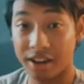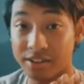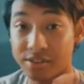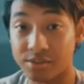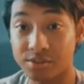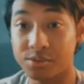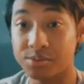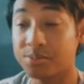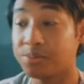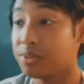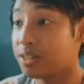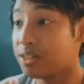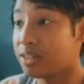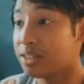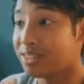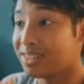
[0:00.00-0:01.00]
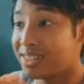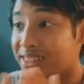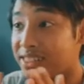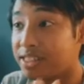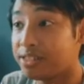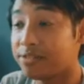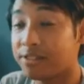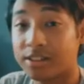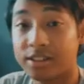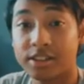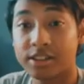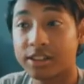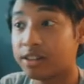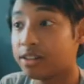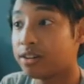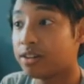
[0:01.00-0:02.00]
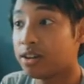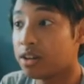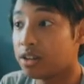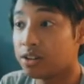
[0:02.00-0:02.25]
Lightroom CC version,